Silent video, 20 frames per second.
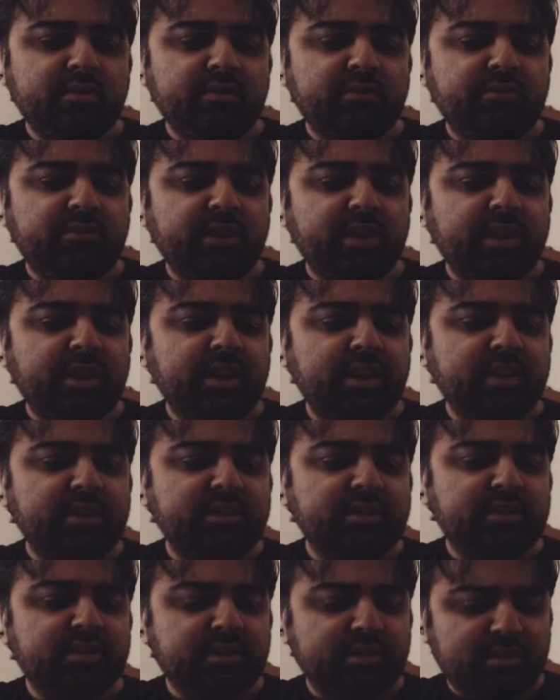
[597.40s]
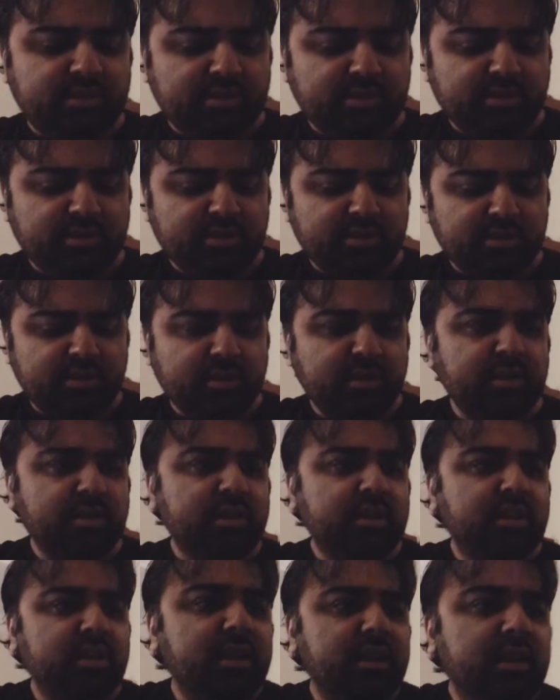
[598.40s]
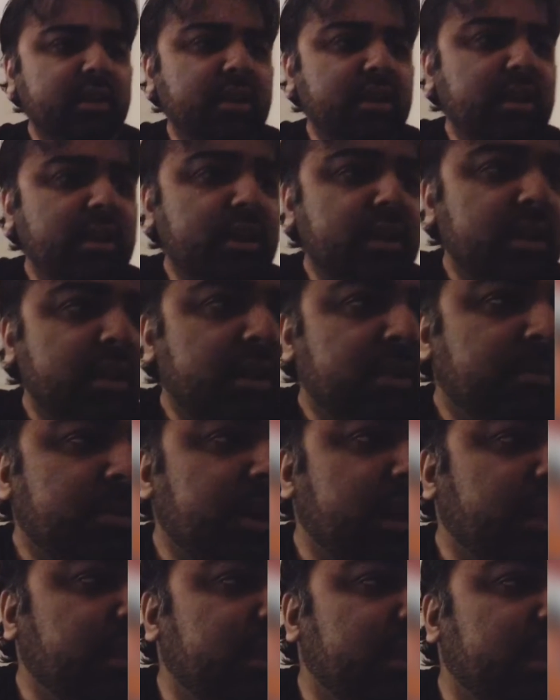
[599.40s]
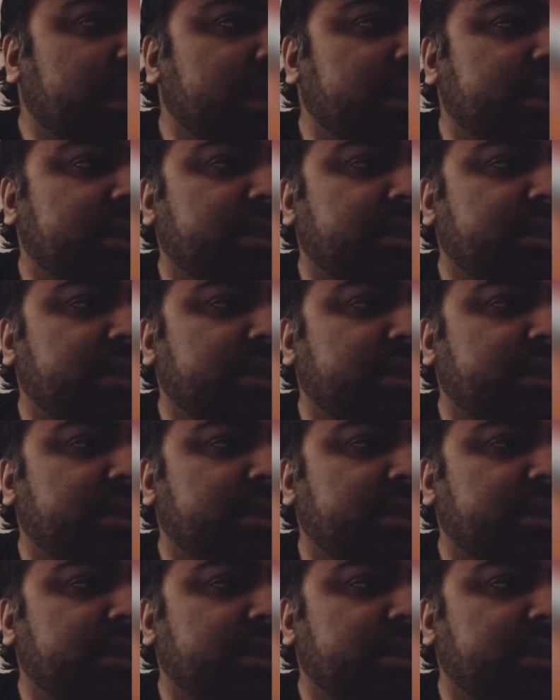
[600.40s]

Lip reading: Phoenix But I think